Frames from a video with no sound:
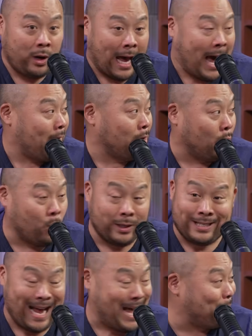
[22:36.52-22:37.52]
I don't know
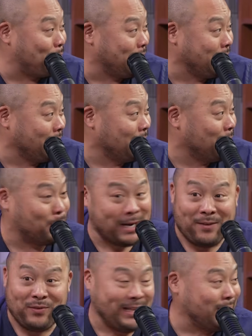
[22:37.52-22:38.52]
what's happening, but
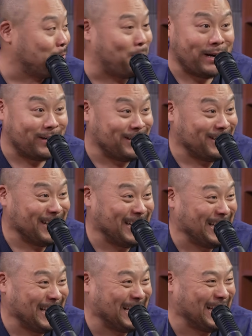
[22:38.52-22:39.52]
everything's better.
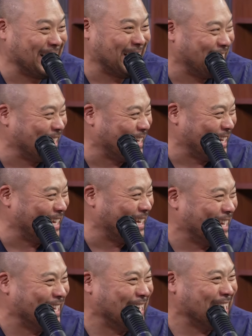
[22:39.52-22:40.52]

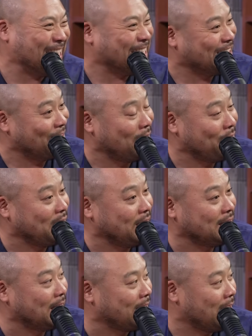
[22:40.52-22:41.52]
You know what I
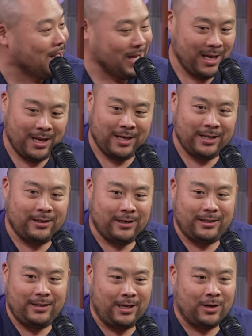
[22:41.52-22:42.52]
mean? Like,
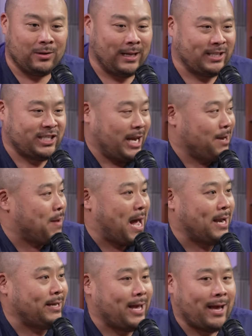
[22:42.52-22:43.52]
you know, like Shane
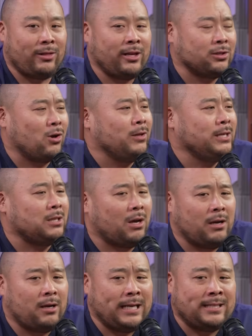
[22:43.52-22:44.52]
Battier, there's all these
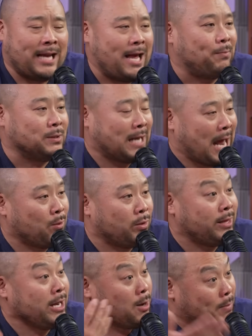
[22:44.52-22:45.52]
examples that I
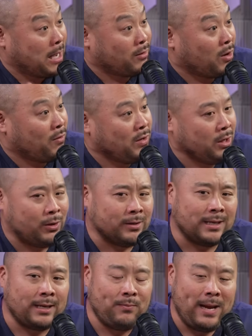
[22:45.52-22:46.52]
would think about or view. I
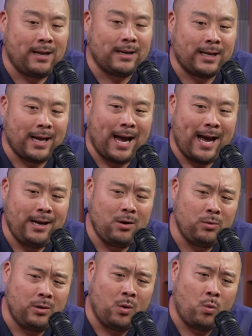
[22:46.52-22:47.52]
was like, man, like, I
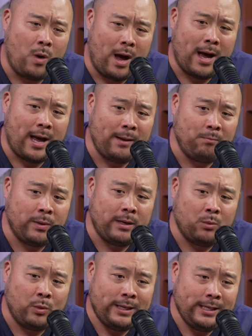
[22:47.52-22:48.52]
don't know why,
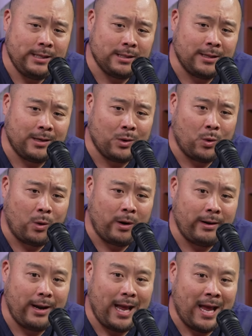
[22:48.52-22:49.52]
but when he's on the
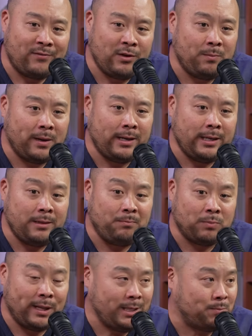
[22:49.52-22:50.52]
court, everybody
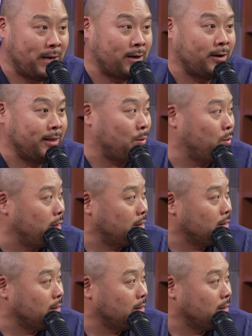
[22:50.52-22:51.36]
plays better and they win.